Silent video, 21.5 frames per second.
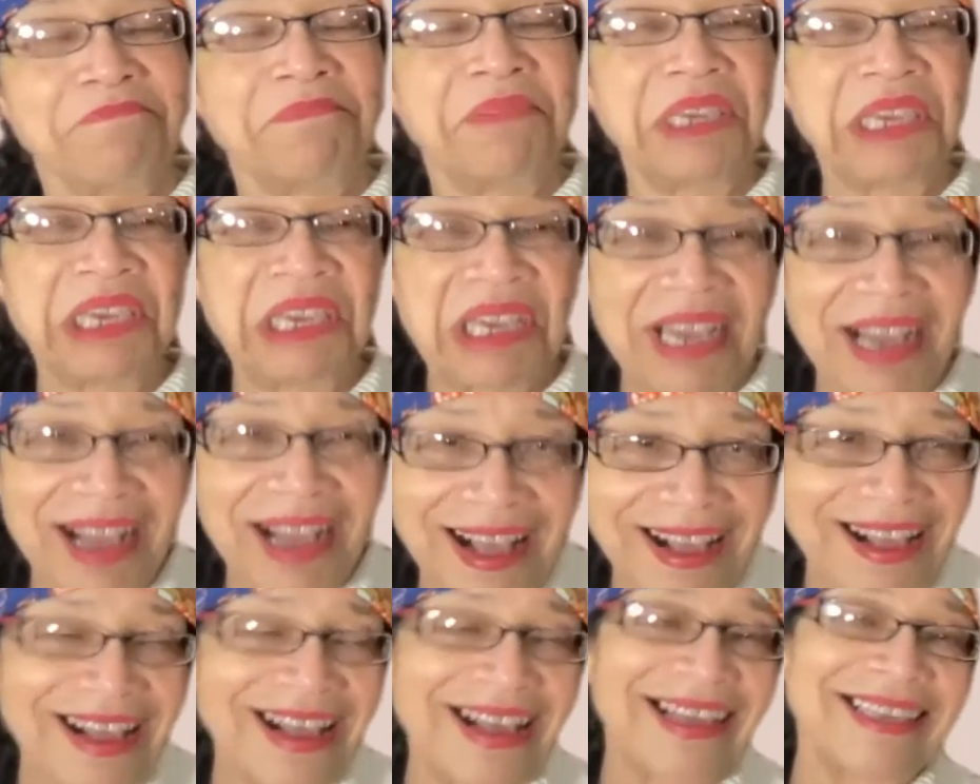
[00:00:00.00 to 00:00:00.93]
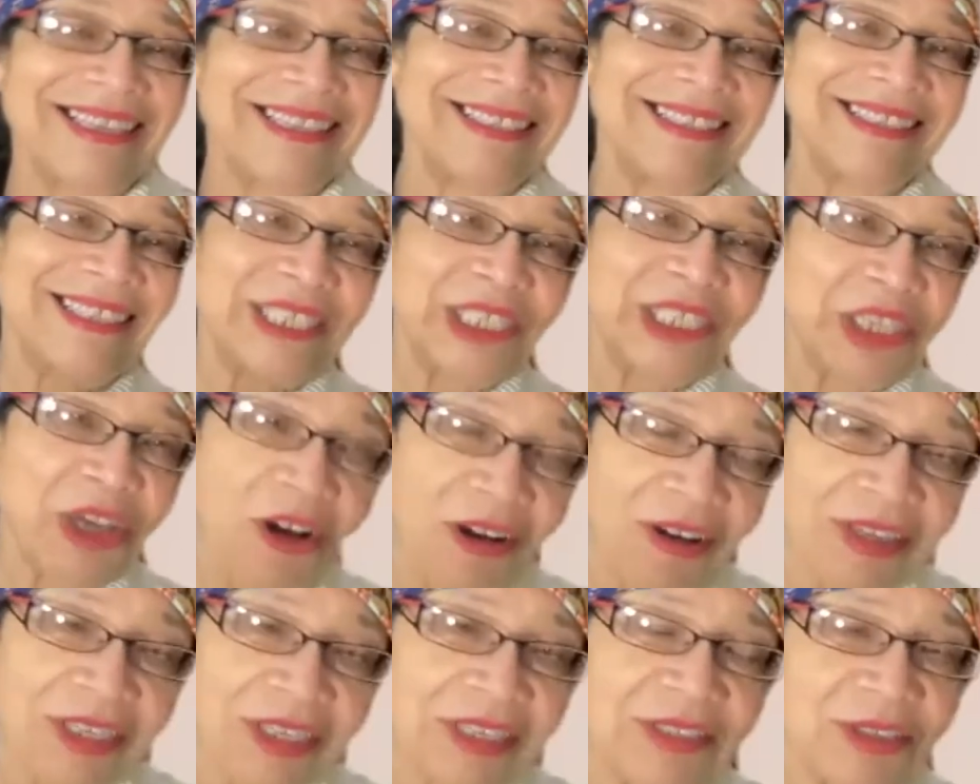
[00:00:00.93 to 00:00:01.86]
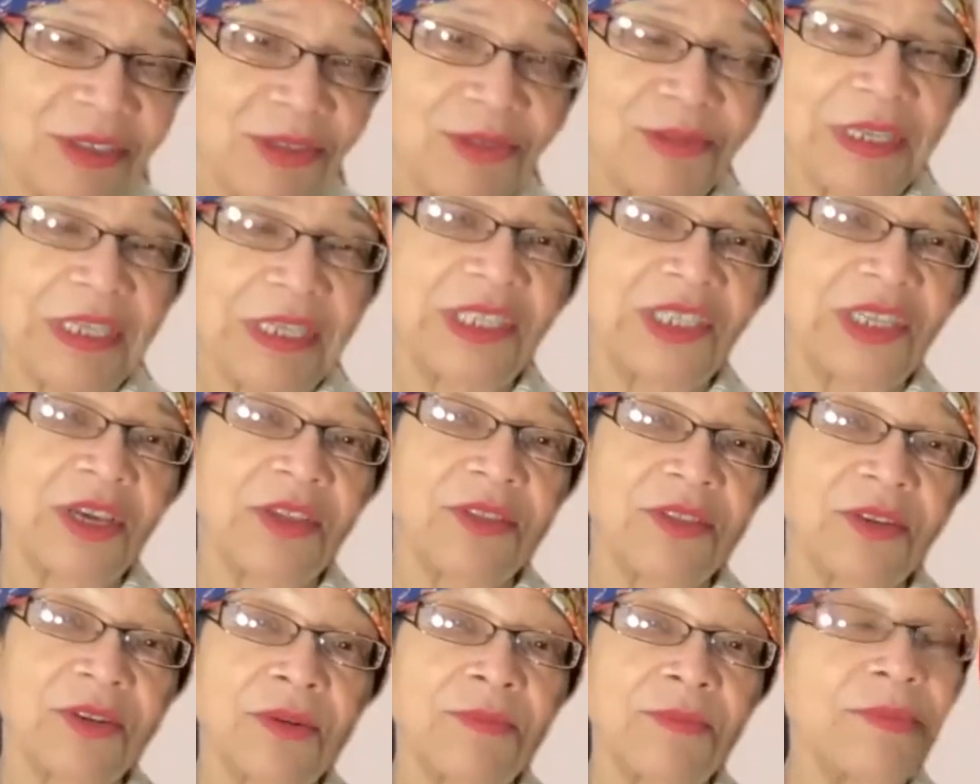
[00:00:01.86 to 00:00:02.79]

being kind and talking to each other.